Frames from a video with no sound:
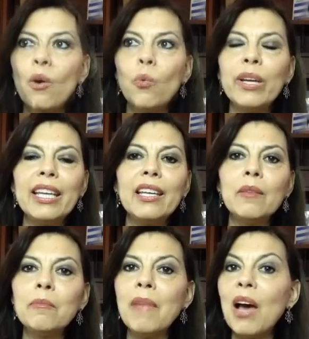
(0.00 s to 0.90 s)

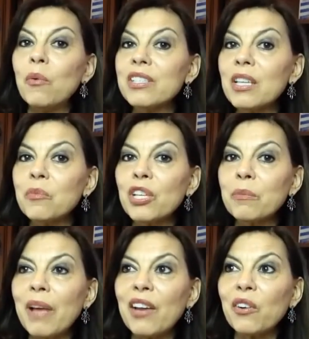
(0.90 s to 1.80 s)
We met with
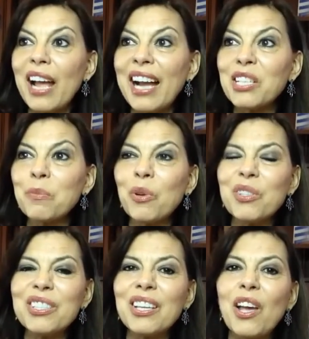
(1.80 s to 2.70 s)
subject matter
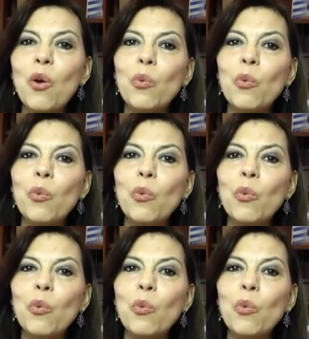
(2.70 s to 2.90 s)
experts,